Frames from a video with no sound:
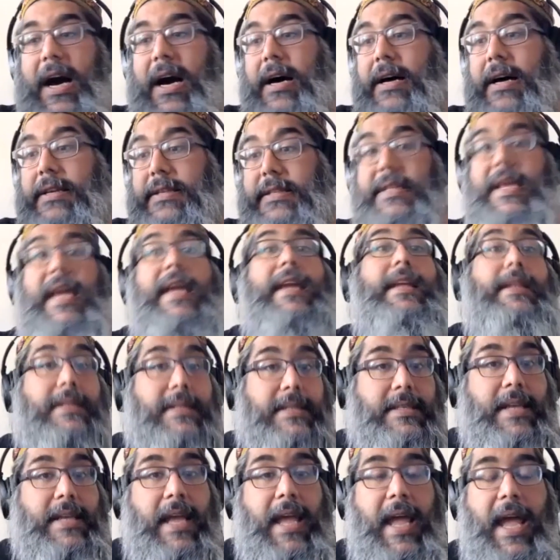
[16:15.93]

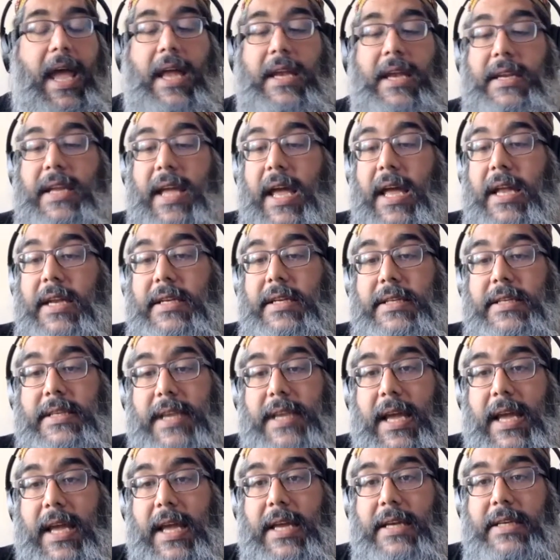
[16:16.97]
saints and
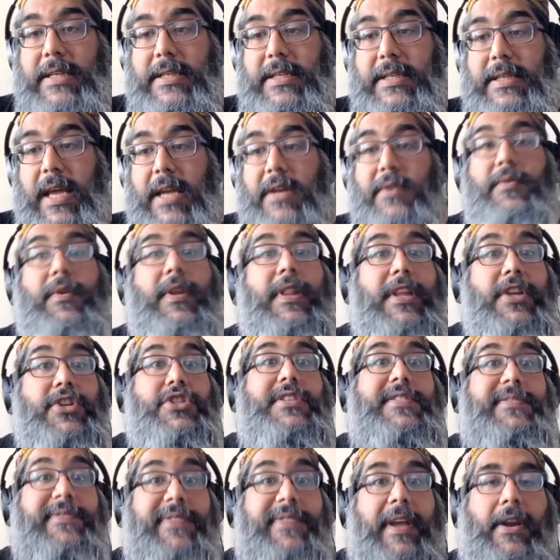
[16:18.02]

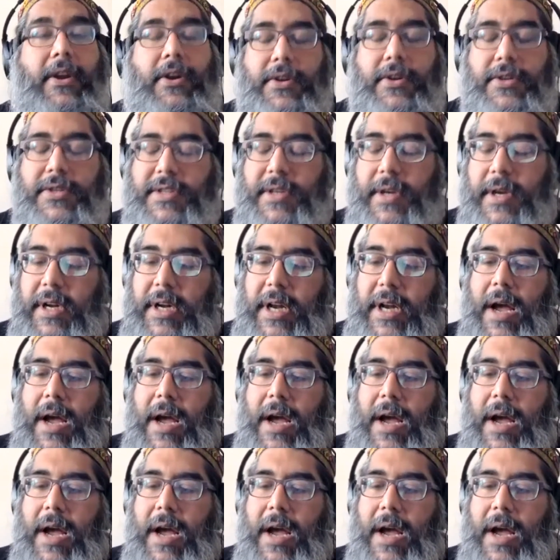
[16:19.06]
religious figures.